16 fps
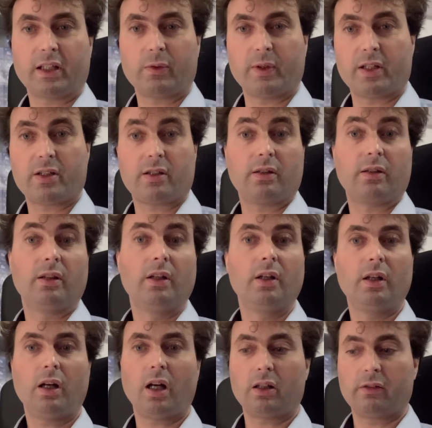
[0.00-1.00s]
equation
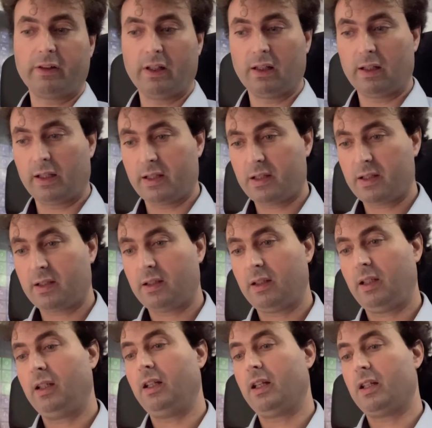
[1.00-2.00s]
are
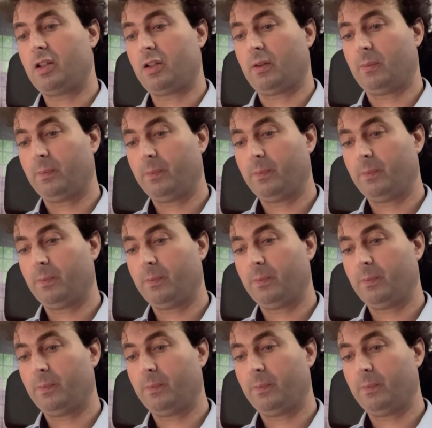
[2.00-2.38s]
realized in nature.